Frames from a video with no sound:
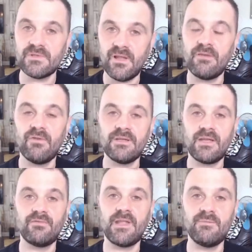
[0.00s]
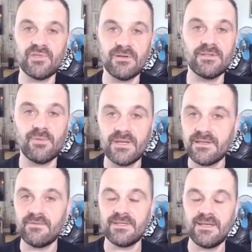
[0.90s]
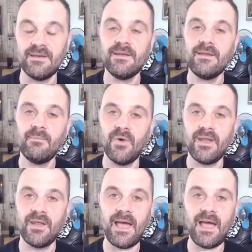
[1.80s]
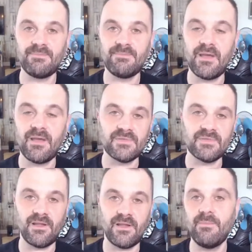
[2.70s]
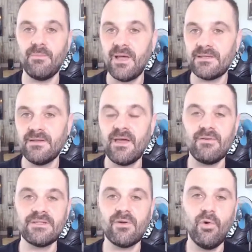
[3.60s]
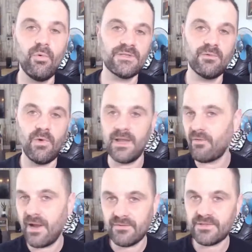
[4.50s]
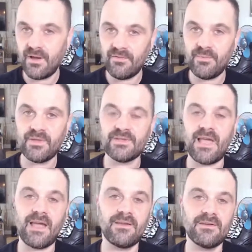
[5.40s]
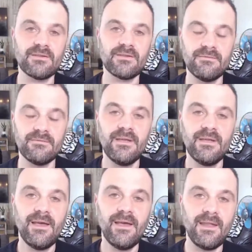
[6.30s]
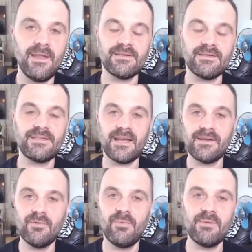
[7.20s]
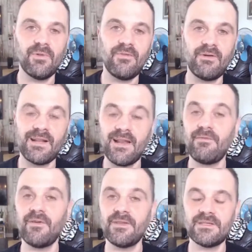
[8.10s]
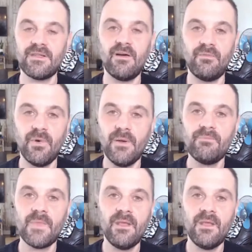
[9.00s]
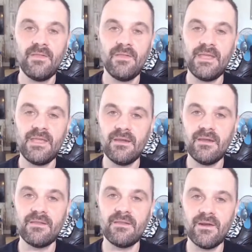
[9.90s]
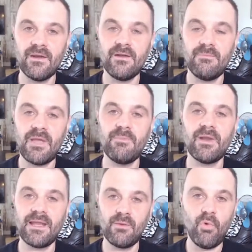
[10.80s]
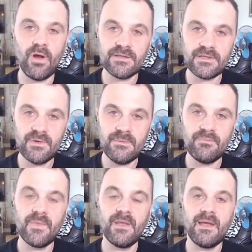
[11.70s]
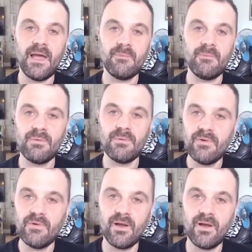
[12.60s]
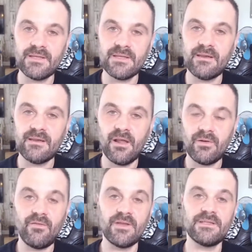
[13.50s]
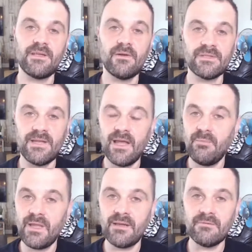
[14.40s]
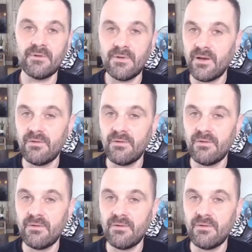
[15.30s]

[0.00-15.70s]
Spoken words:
like Red Dead Redemption in 2017, but it has become slightly better. There is always a way around stuff, because hackers and technical people are very clever at this stuff. But the people are getting wise to it, and people are realizing a lot of ICOs are now being